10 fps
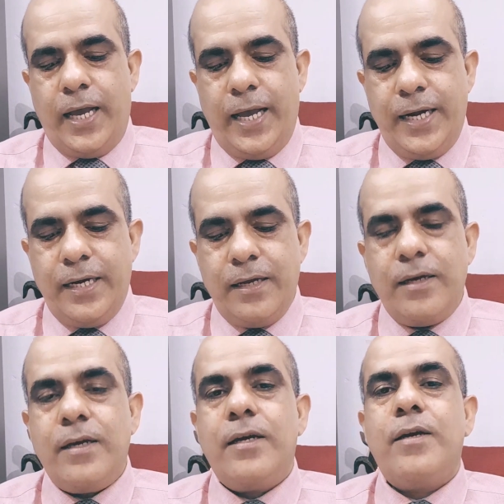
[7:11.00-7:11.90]
and
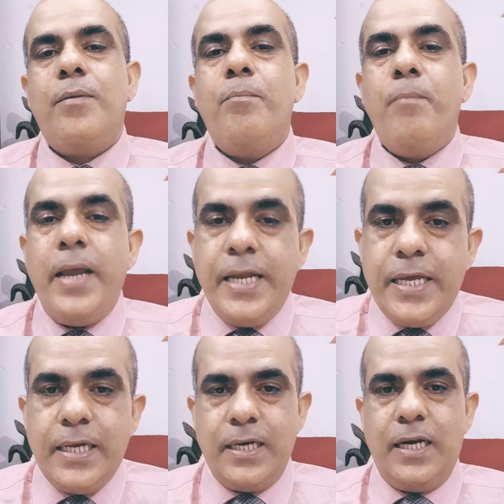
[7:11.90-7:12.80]

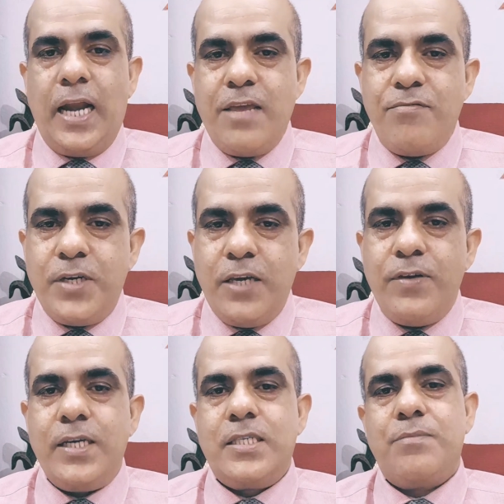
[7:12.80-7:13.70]
many
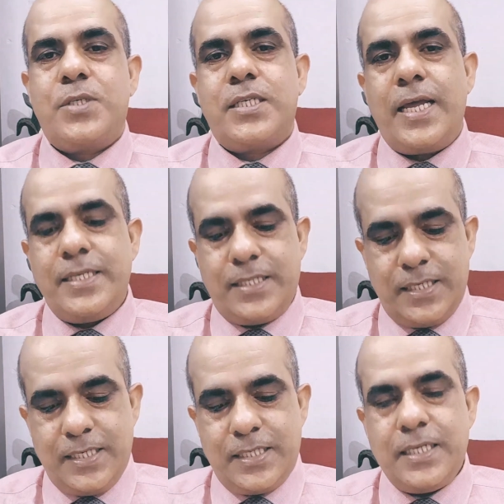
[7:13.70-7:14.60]
life-giving
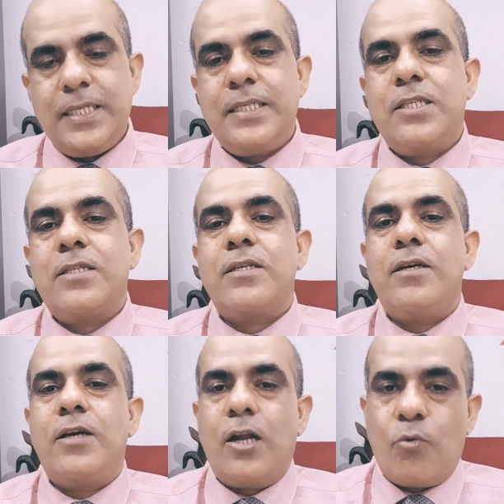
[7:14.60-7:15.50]
substances and
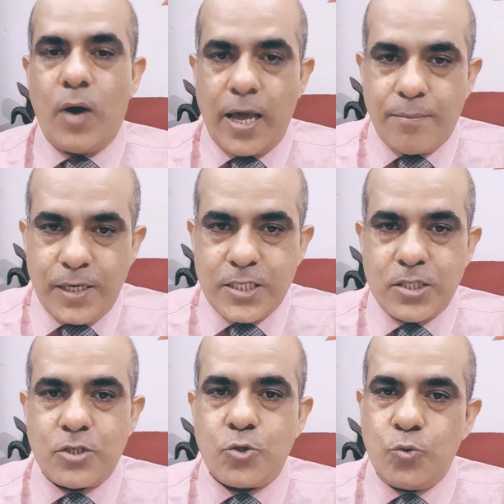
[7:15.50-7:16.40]

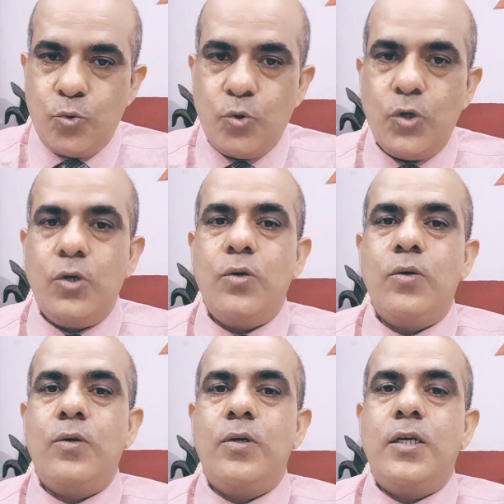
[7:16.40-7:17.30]
requirements to
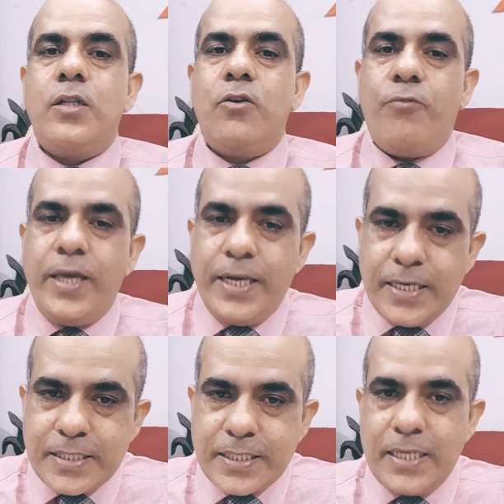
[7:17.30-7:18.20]
the
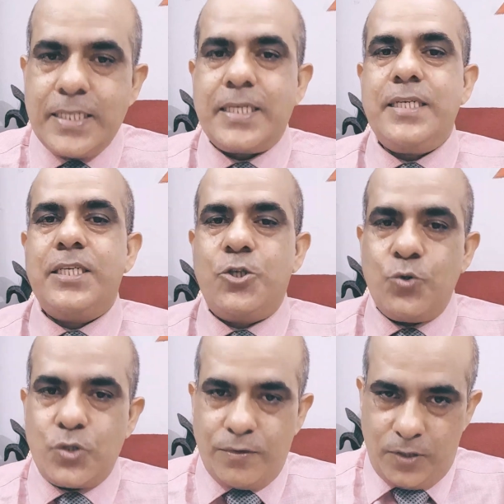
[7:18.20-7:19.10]
various cells and
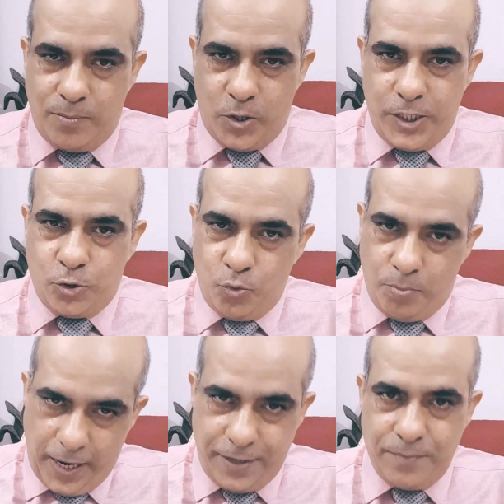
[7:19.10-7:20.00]
tissues of the body through
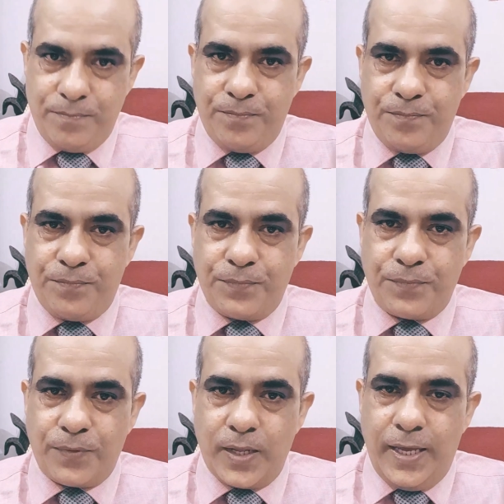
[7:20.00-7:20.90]
blood,
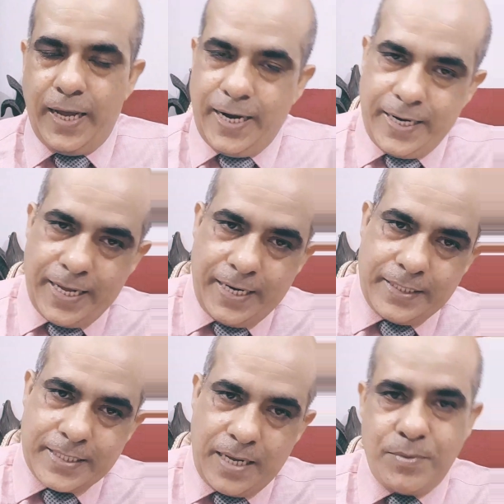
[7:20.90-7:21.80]
and at
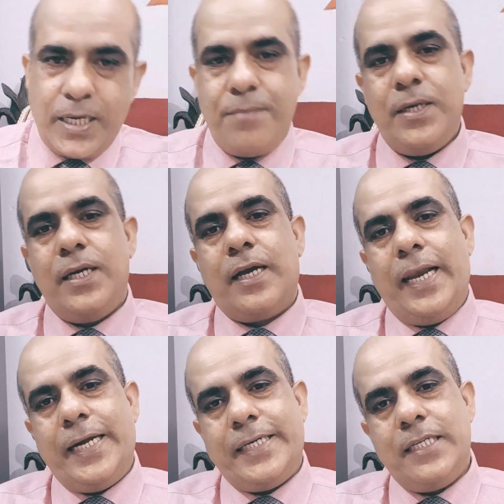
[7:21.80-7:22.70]
the same time
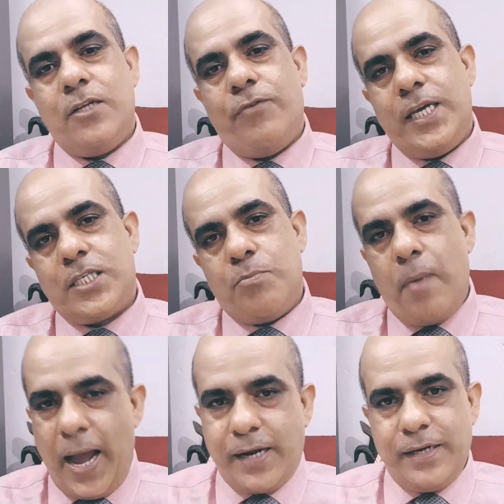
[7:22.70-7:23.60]
collecting the waste
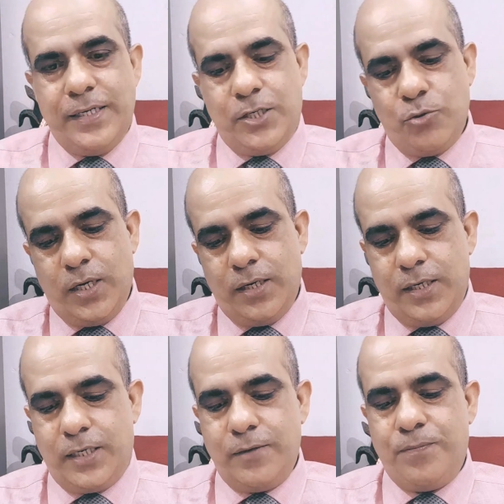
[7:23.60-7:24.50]
back into the
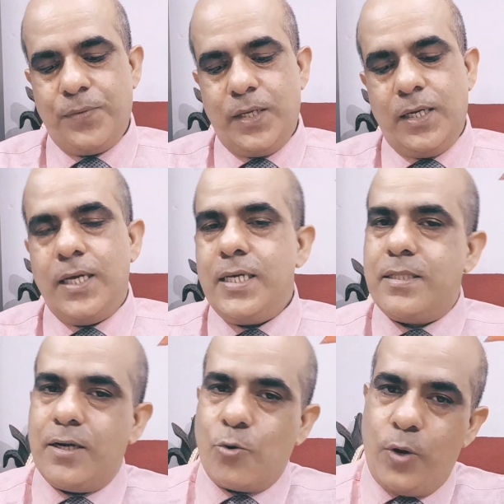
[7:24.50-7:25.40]
heart is
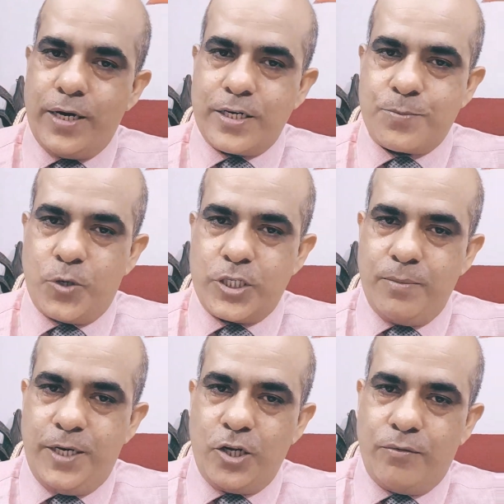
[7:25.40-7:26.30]
the role and
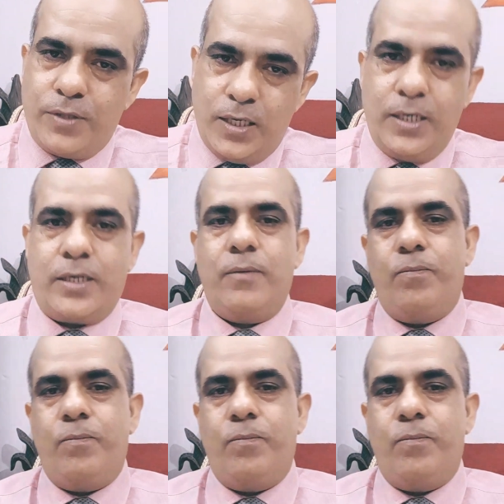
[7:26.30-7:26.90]
responsibility of the heart.